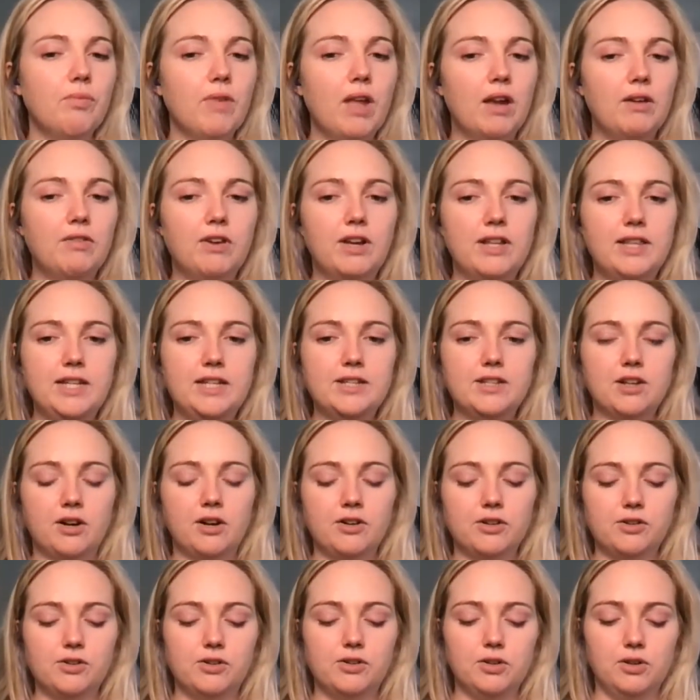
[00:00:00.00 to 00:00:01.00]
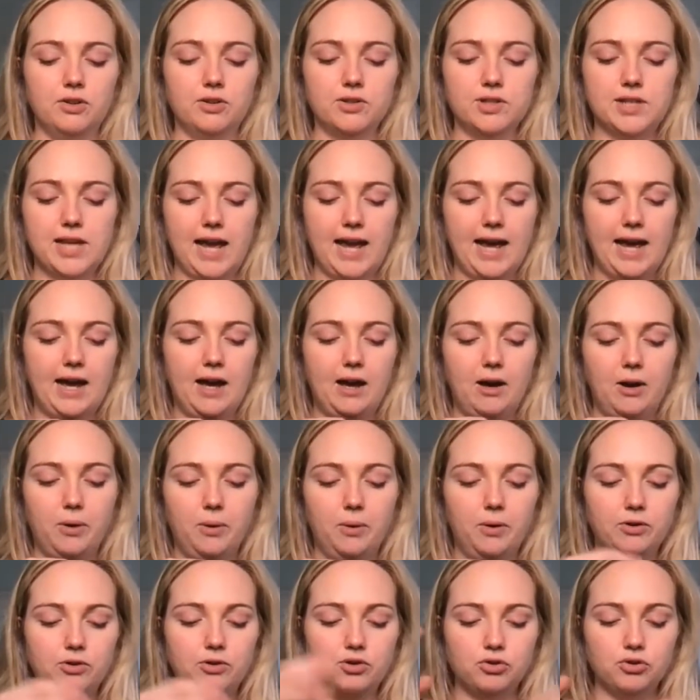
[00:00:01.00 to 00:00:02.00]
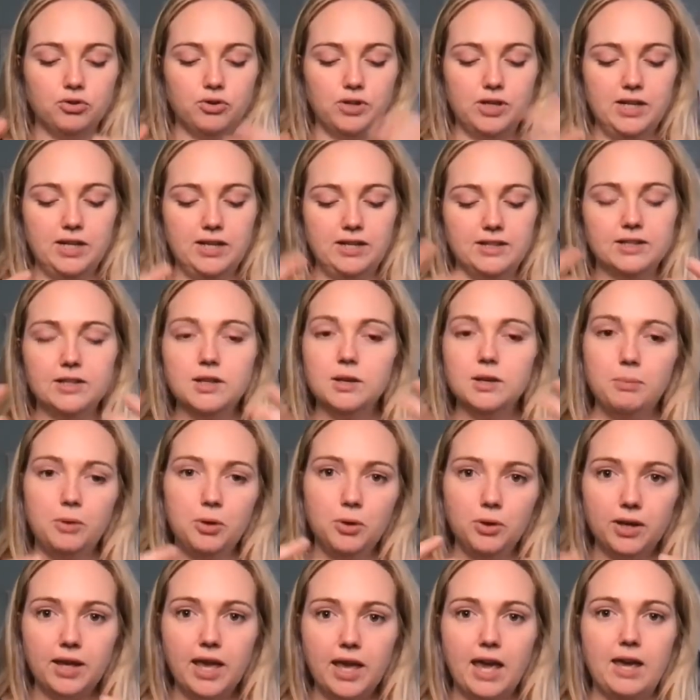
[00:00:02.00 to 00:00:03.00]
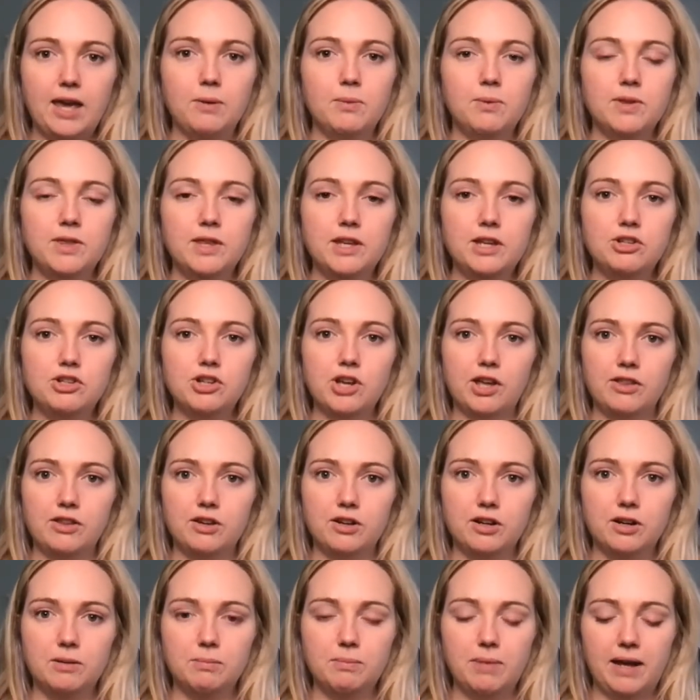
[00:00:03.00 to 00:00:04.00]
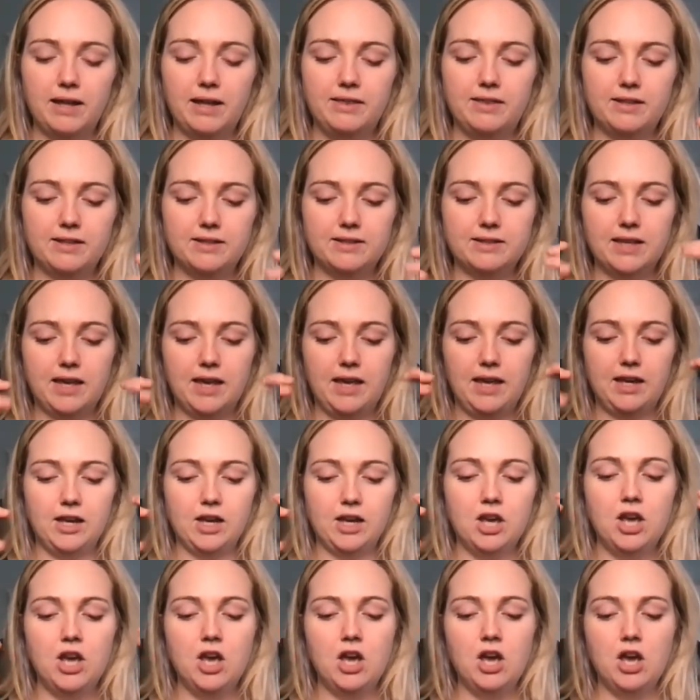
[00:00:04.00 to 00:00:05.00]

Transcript: I've read these articles how trees communicate with each other by this like